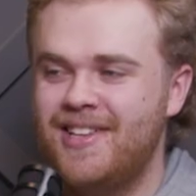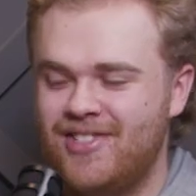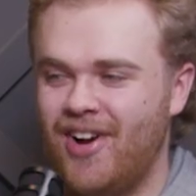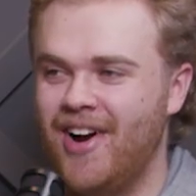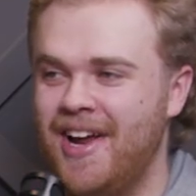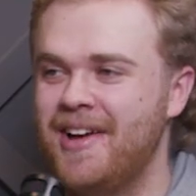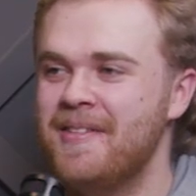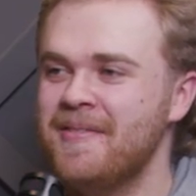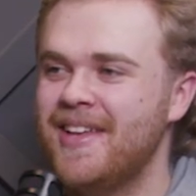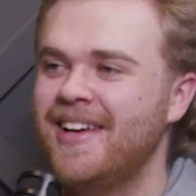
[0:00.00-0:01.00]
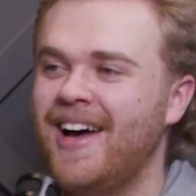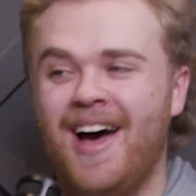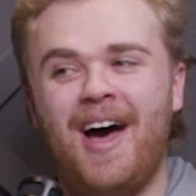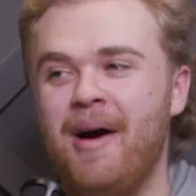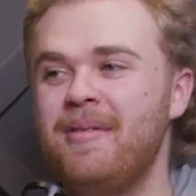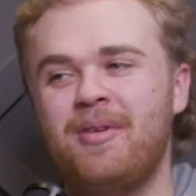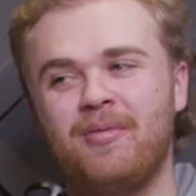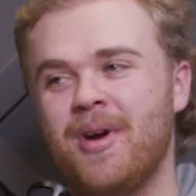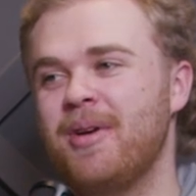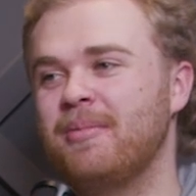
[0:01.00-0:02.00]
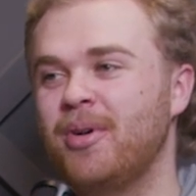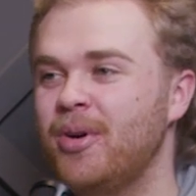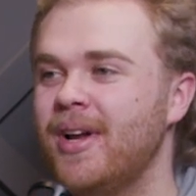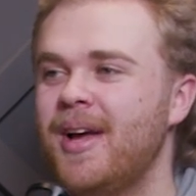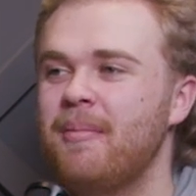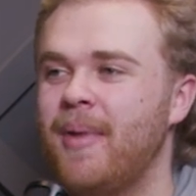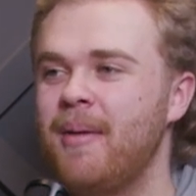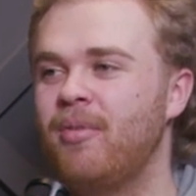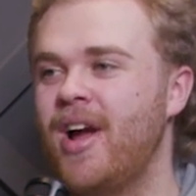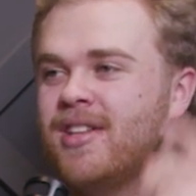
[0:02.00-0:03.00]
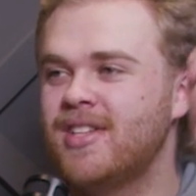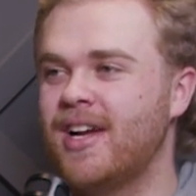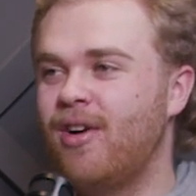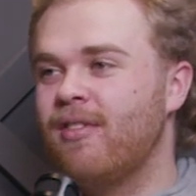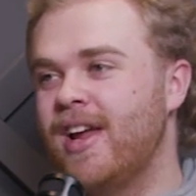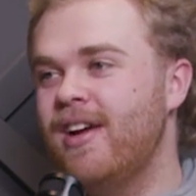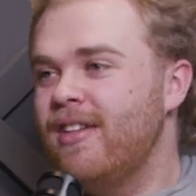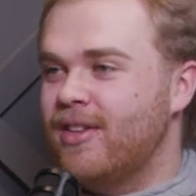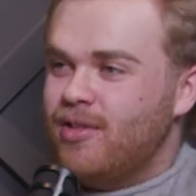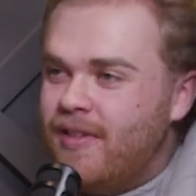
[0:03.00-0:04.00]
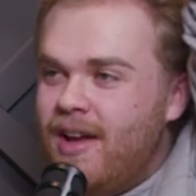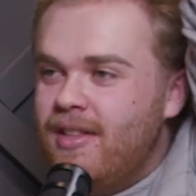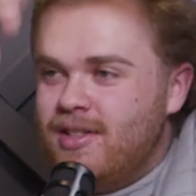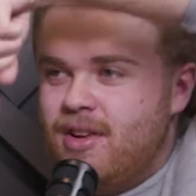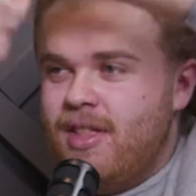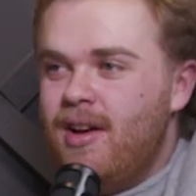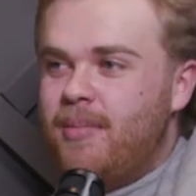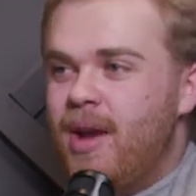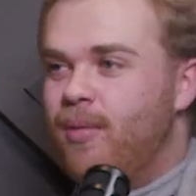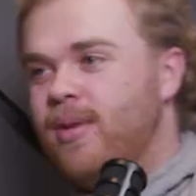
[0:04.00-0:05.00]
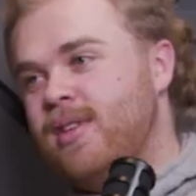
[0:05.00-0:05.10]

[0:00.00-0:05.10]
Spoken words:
Sorry. I'm in a weird mood. My brain's like over here, and it's over there, then over there, up there. What,